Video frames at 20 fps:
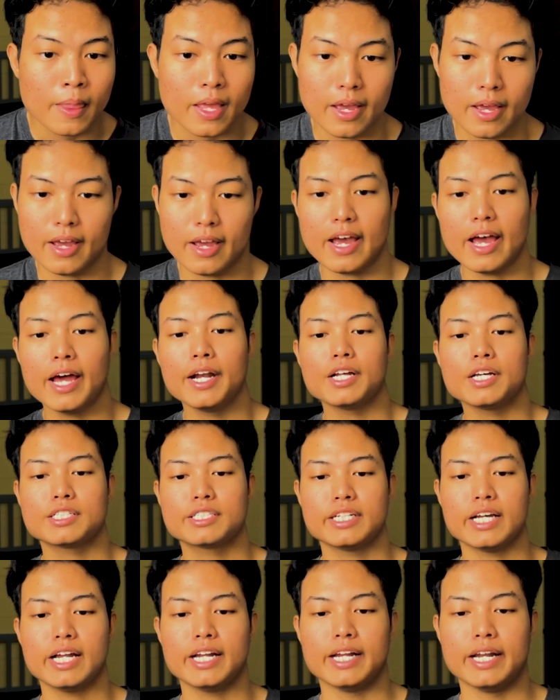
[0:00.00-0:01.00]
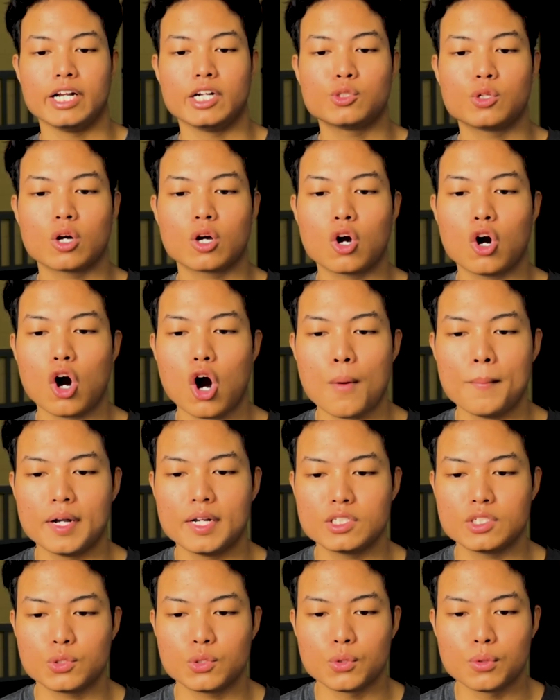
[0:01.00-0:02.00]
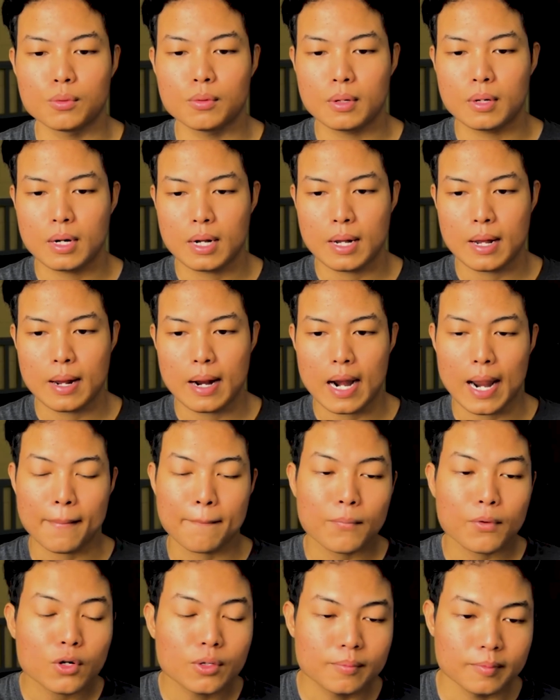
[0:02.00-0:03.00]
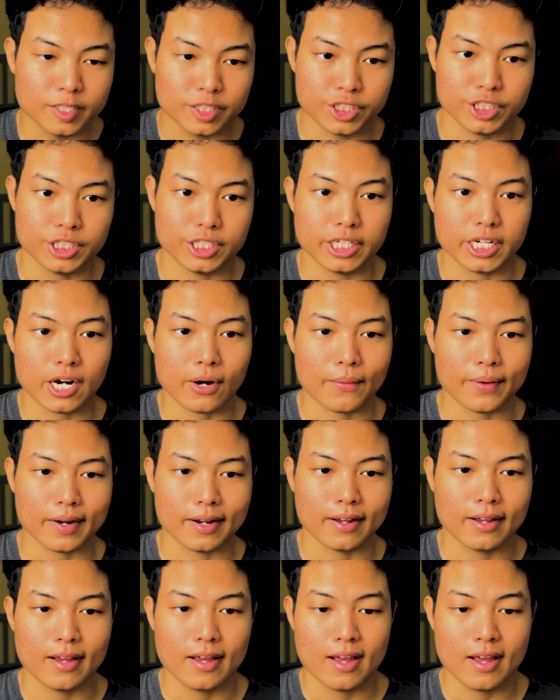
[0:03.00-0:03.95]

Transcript: and understand natural command through like prompt engineering.